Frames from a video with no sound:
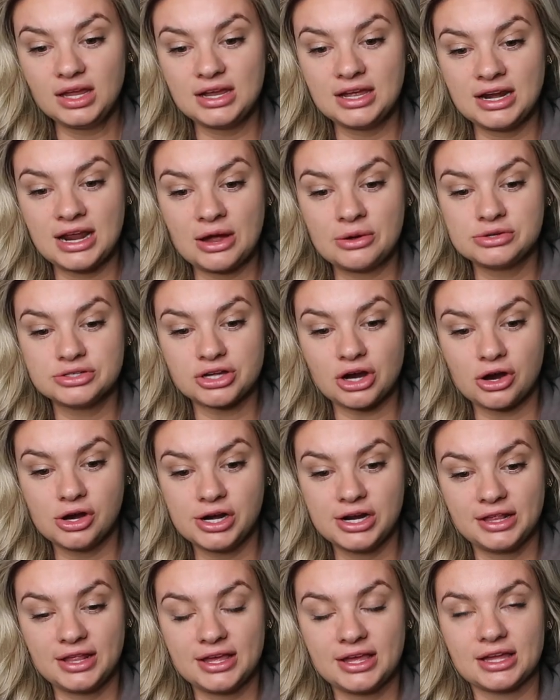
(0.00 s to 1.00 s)
I was
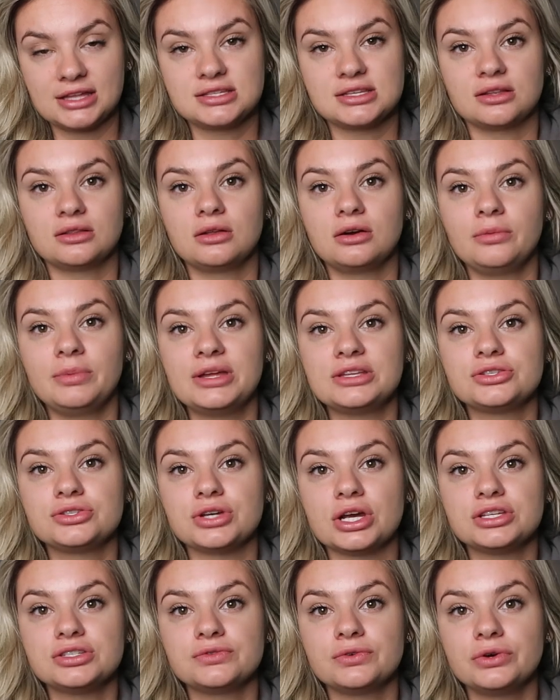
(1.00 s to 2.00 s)
already like, it's a little bit
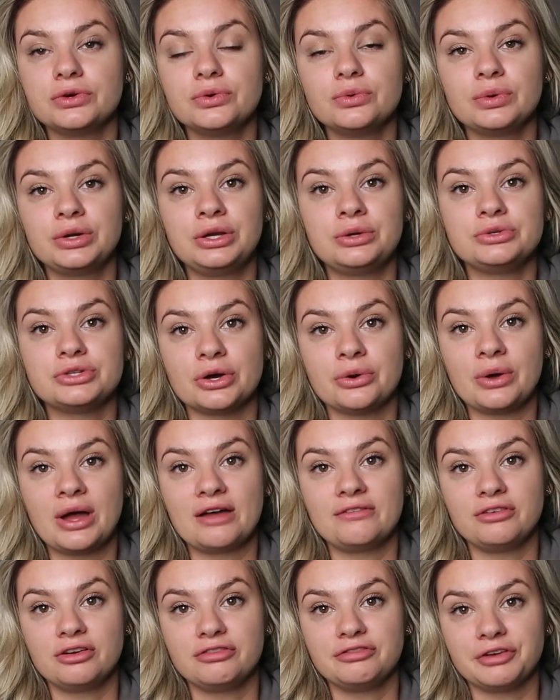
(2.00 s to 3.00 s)
stressful when you don't
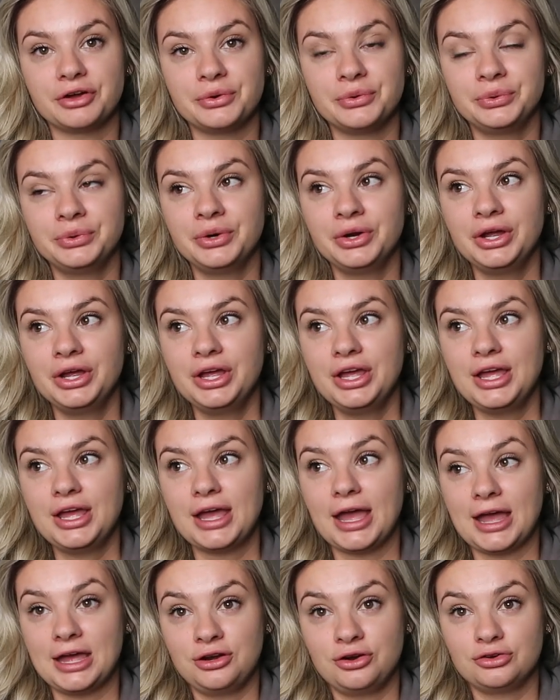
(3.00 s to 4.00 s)
have your phone
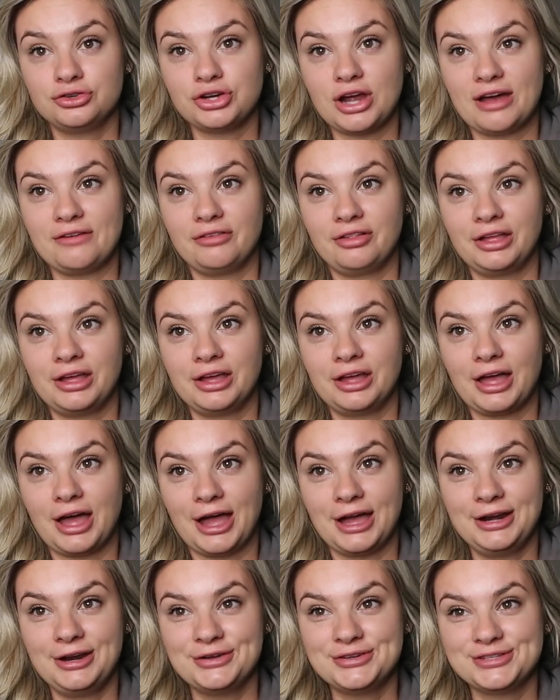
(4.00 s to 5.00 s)
and you're traveling.
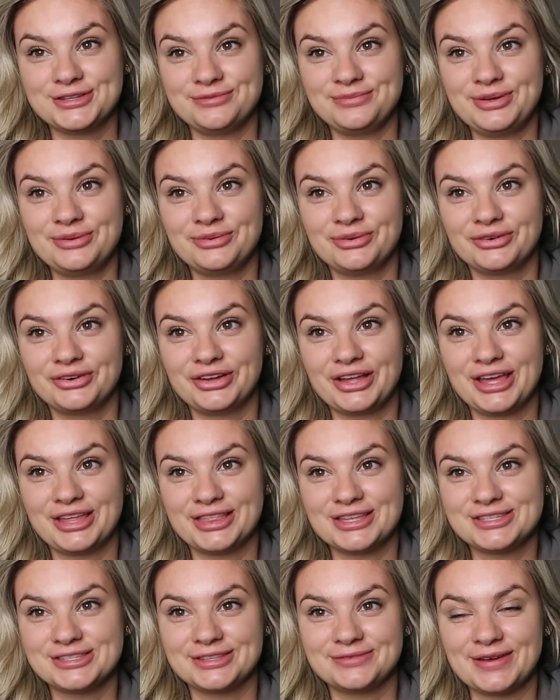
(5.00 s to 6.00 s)
I know some people were like,
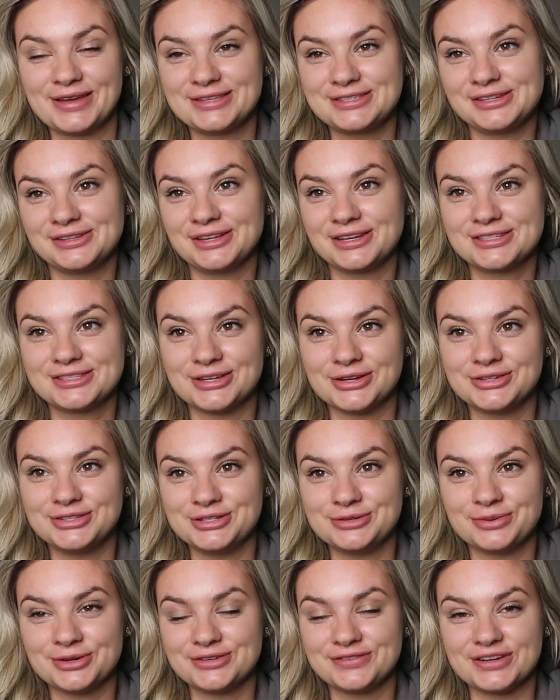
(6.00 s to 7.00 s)
this makes you look so
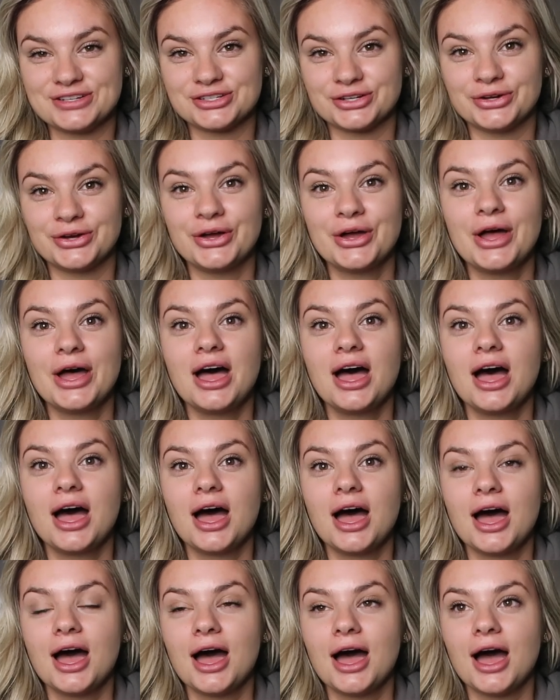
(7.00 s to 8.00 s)
superficial.
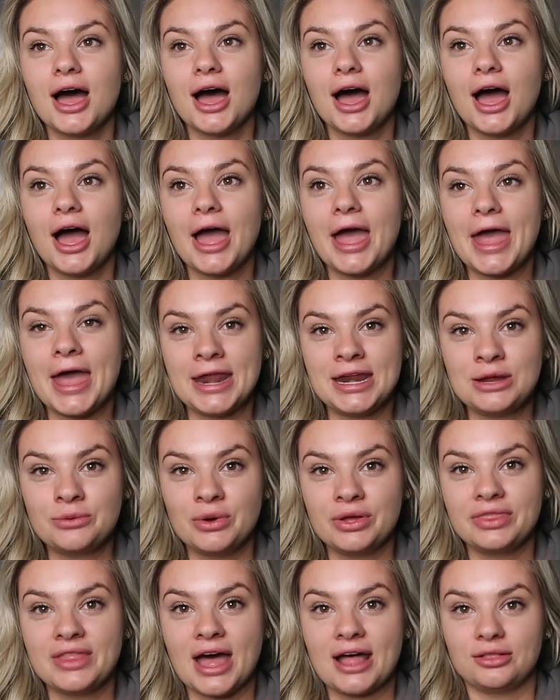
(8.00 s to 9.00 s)

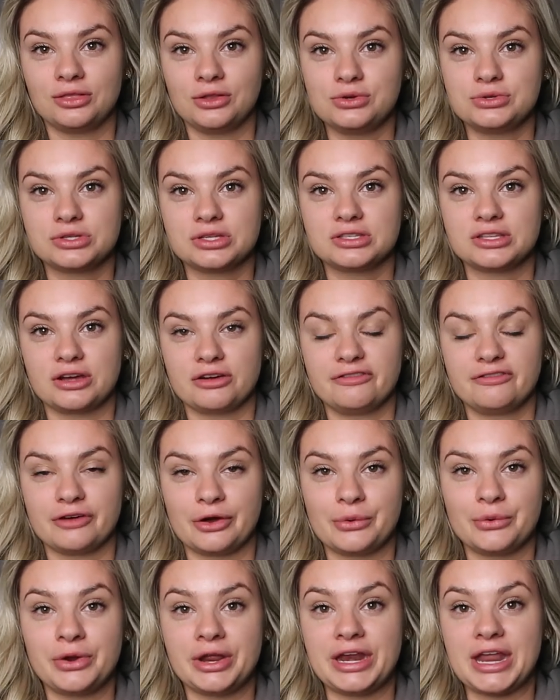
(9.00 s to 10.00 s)
Anyone that loses their
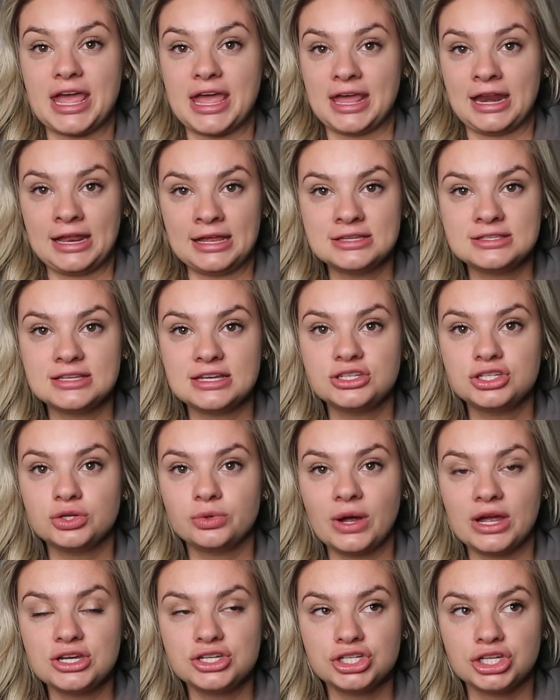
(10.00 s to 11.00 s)
phone in any
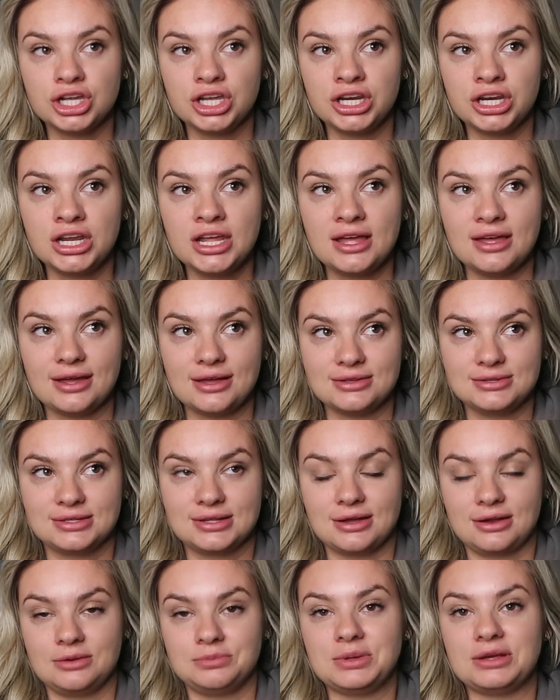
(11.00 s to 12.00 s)
situation is
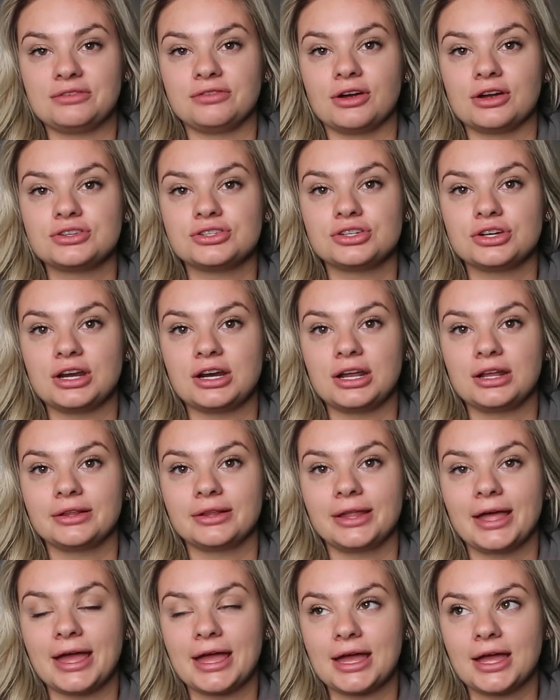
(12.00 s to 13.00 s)
gonna be frustrated,
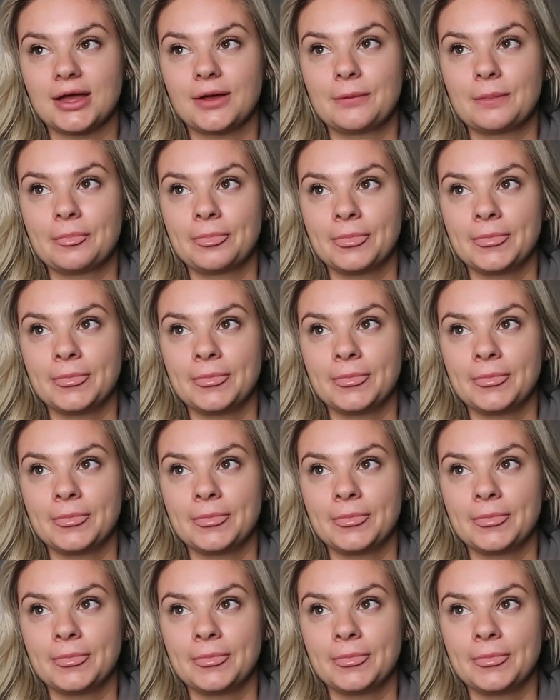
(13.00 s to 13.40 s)
like